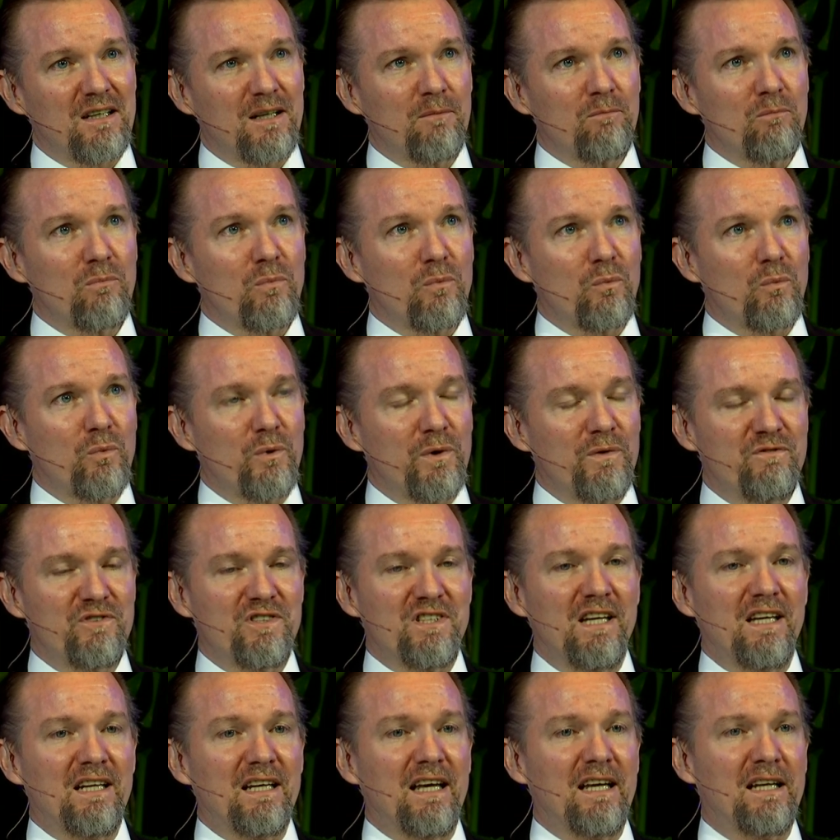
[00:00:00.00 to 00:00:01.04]
Um, we've
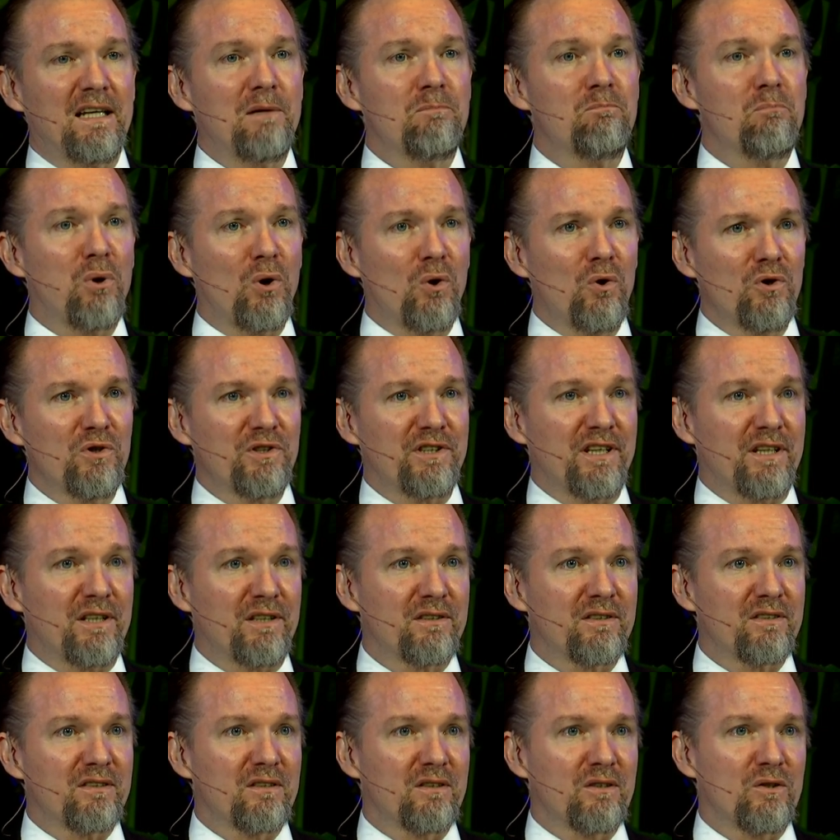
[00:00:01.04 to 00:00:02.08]
seen an
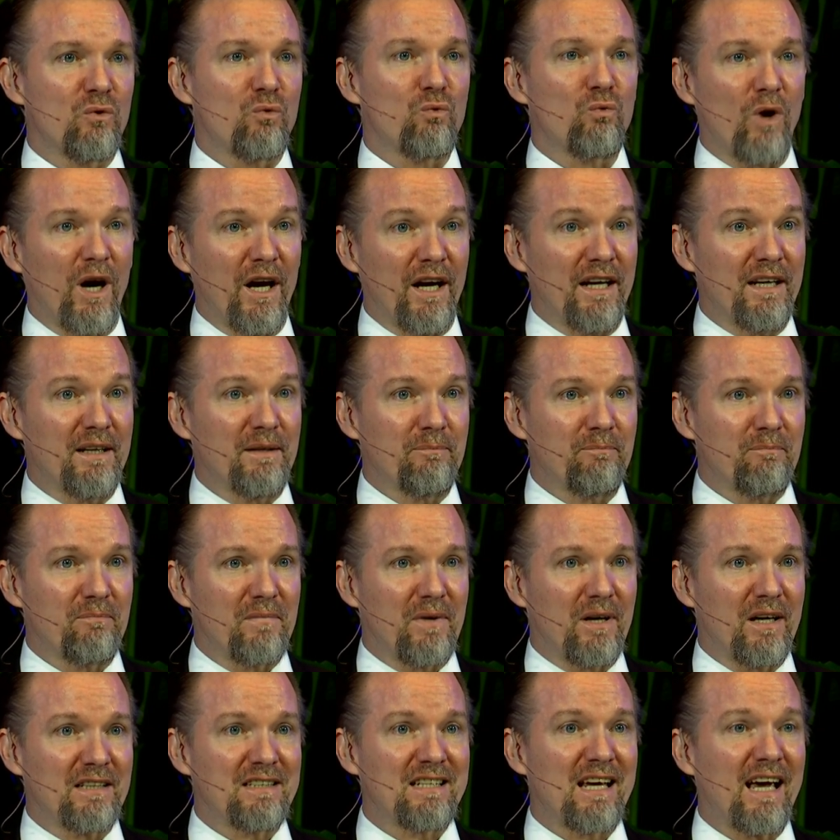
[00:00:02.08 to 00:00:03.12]
emboldened right
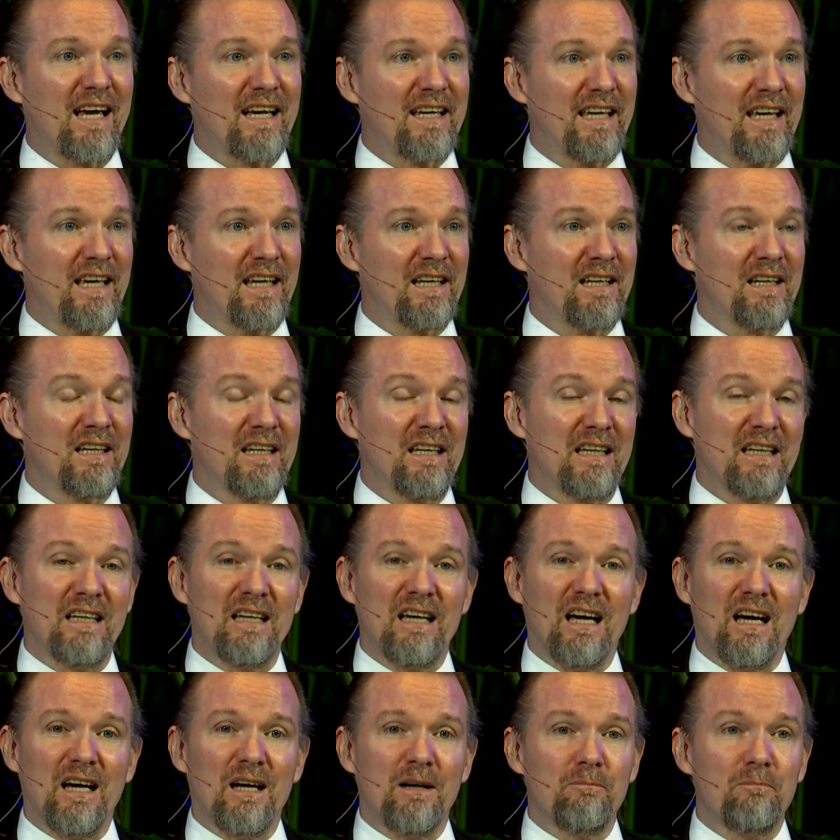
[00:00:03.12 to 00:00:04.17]
attacking
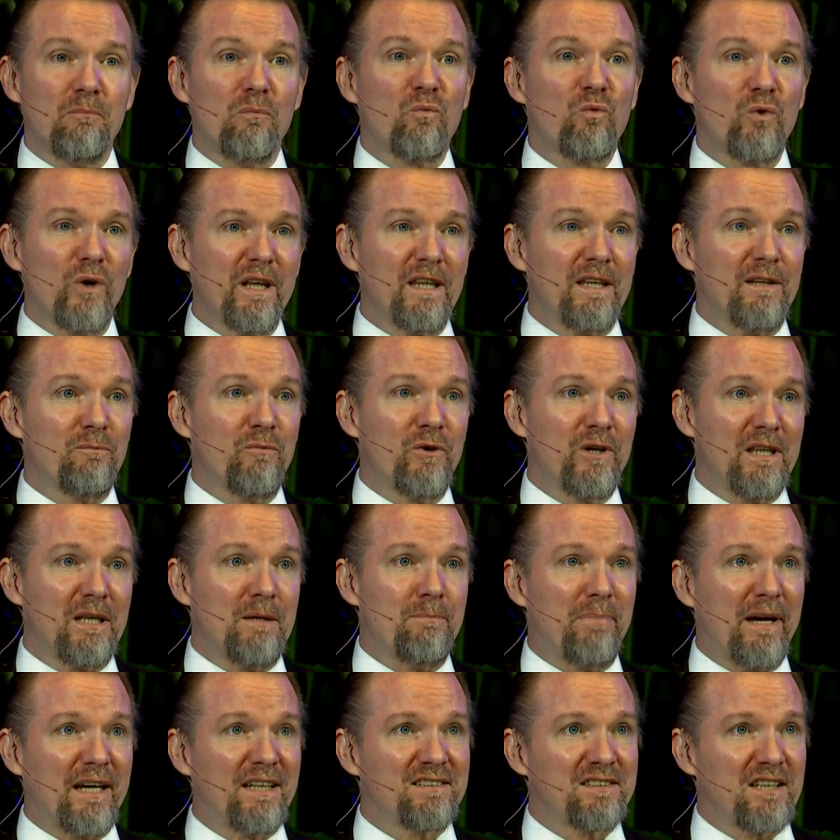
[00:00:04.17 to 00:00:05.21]
um, really, really
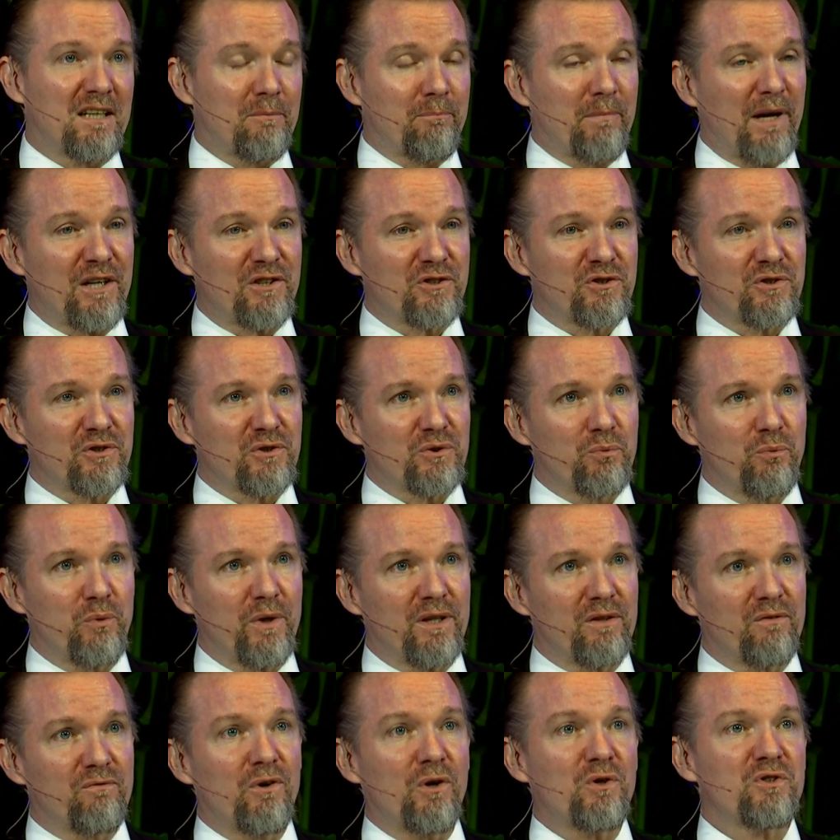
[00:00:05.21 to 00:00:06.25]
basic measures
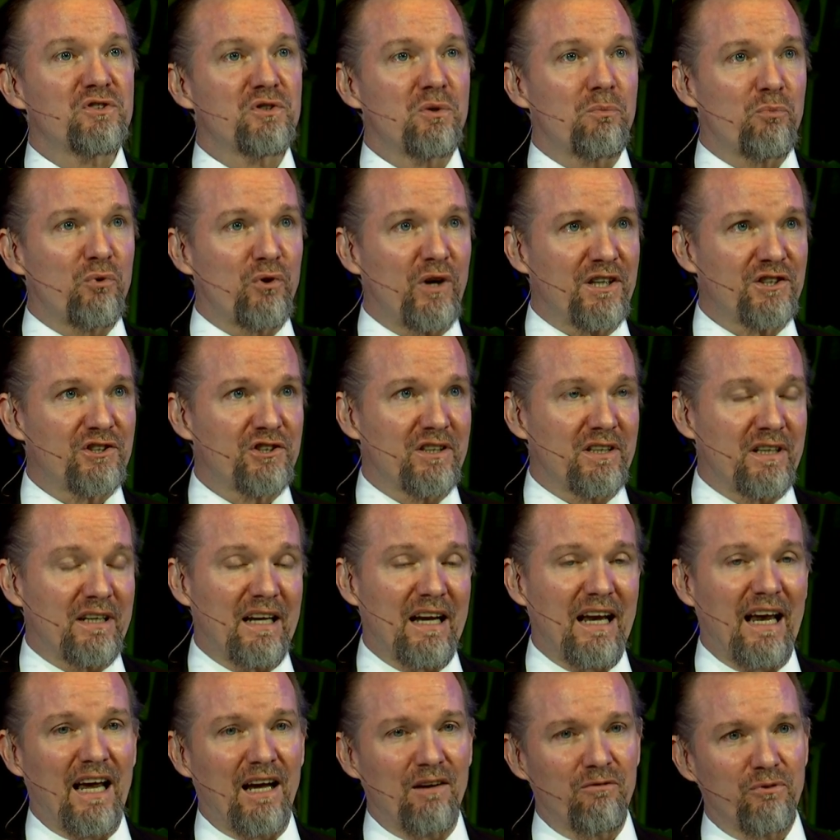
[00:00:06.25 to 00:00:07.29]
with vote suppression
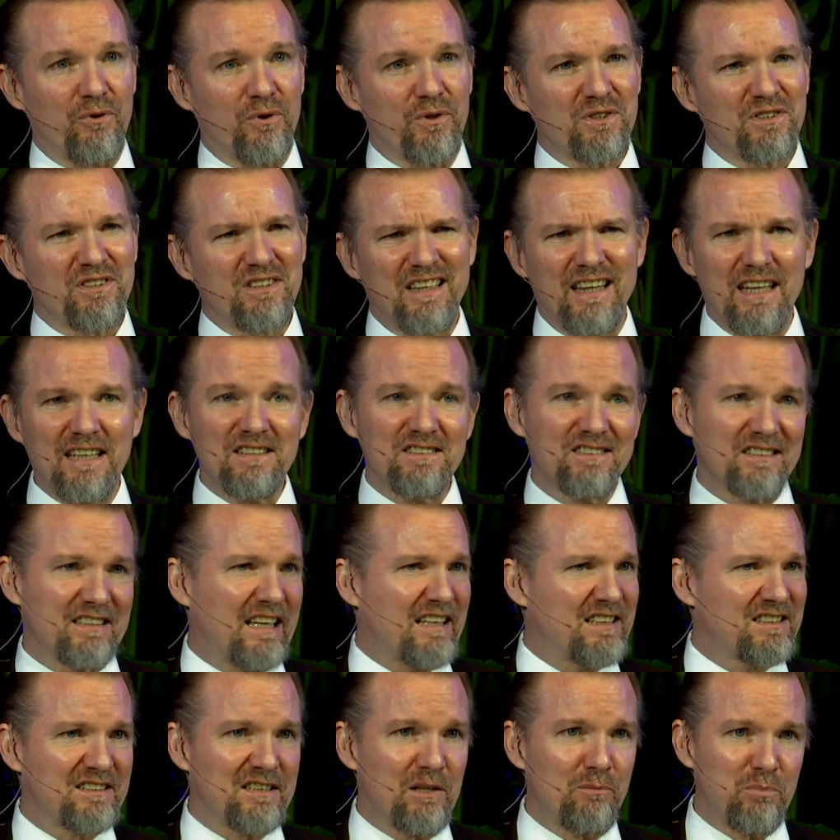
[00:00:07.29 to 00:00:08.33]
efforts. Things
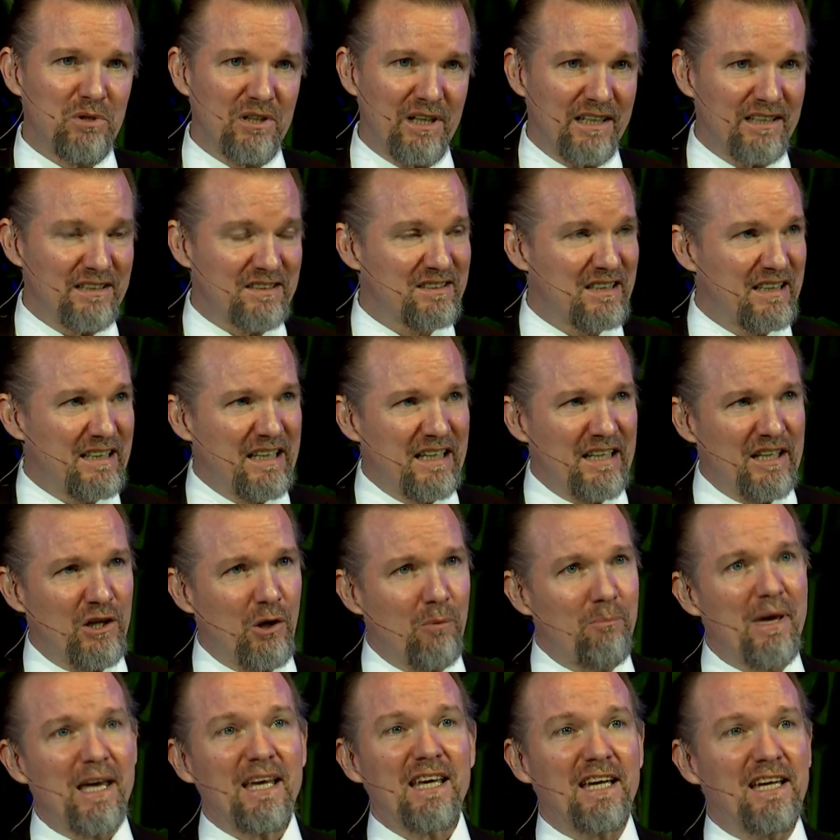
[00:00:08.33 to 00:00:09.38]
as simple as you know,
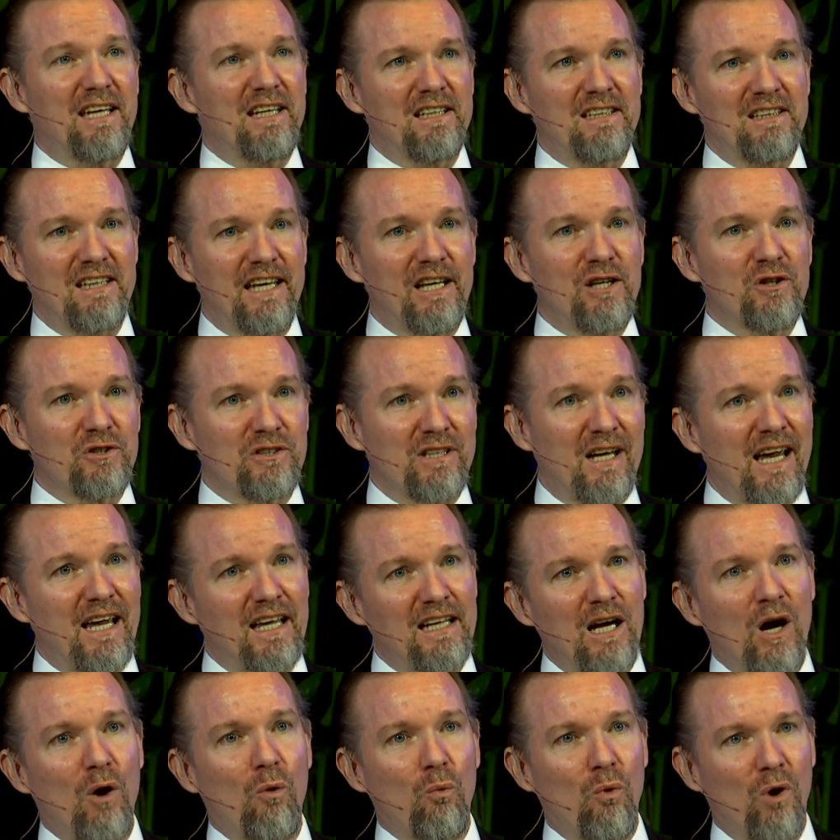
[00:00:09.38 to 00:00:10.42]
making it illegal to
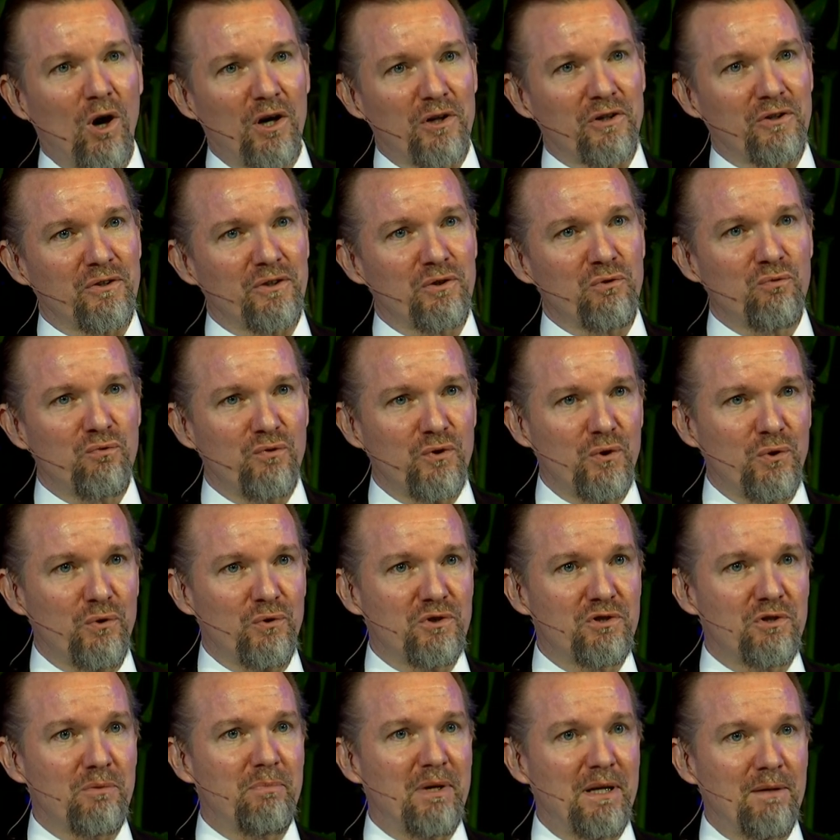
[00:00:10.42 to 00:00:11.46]
hand out water and
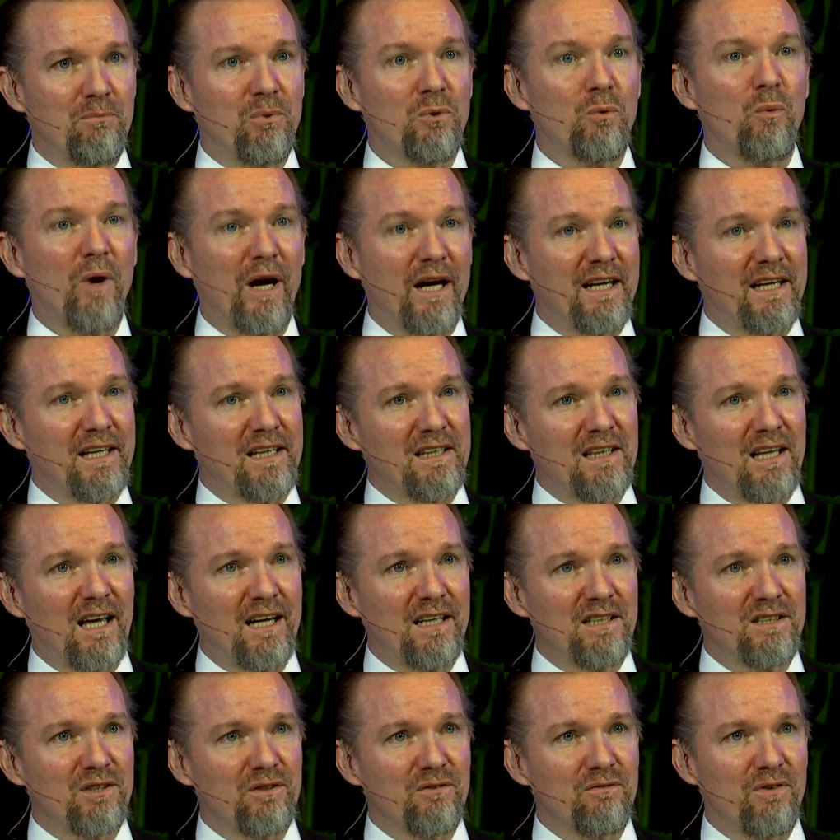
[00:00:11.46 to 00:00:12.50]
food to people waiting in
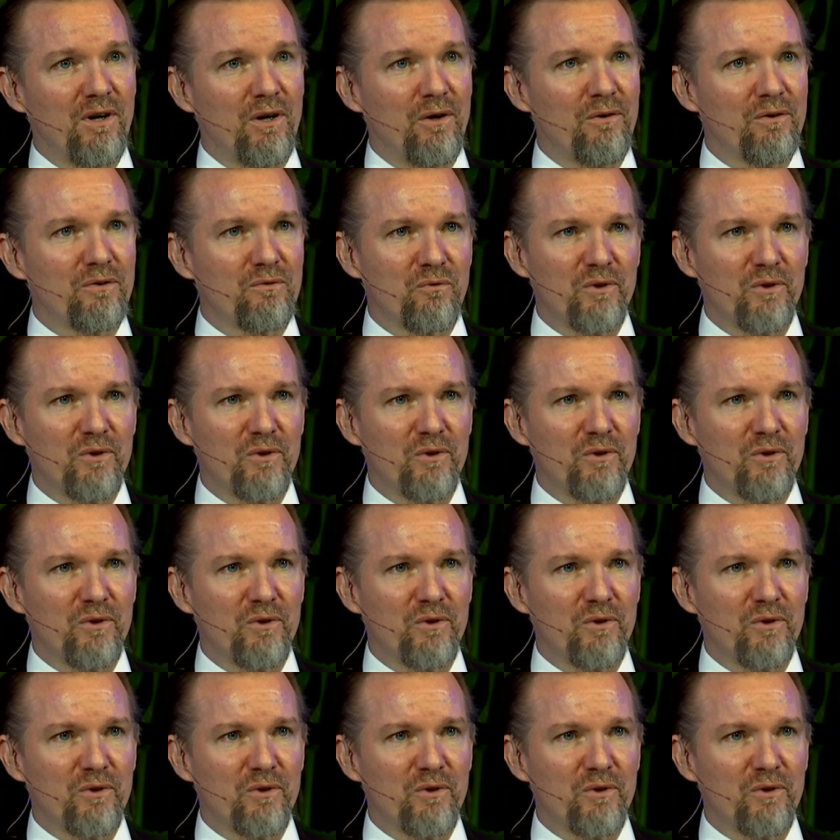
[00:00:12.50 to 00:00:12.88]
line to vote.